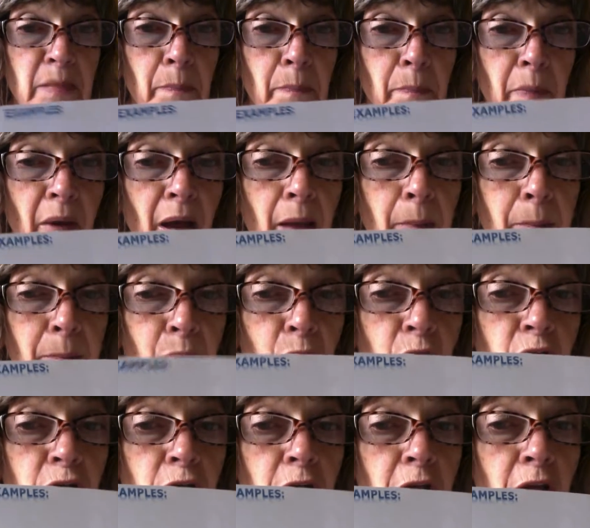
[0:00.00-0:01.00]
by
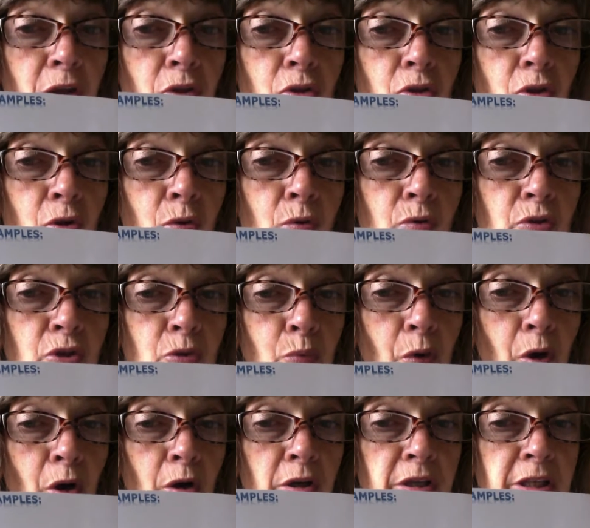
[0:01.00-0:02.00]
putting those
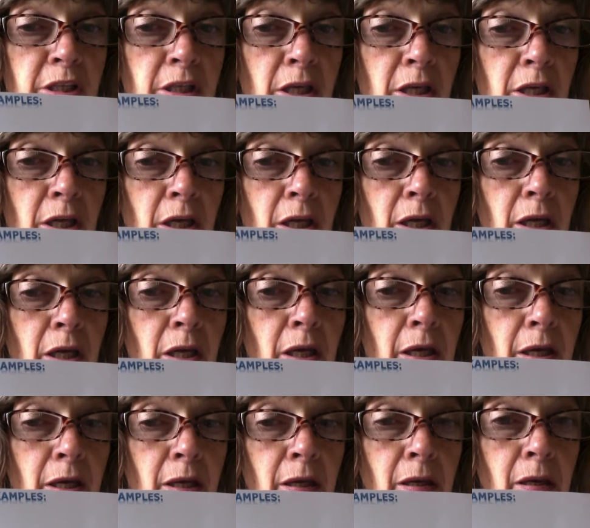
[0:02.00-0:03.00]
words
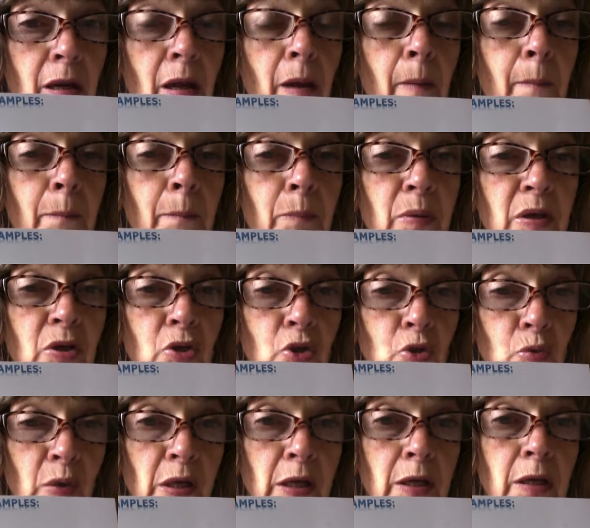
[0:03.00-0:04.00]
in
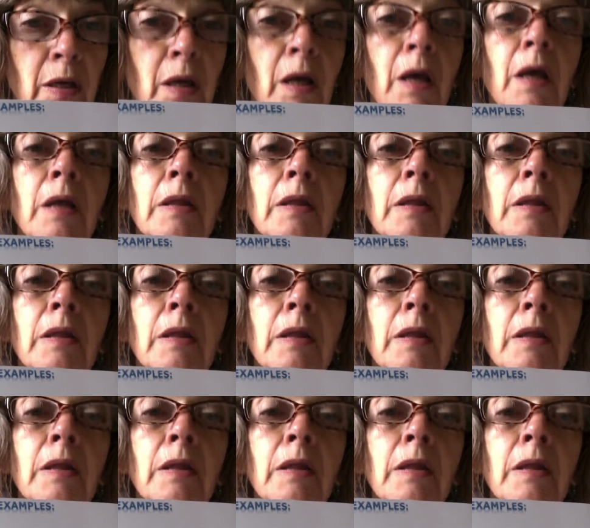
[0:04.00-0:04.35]
between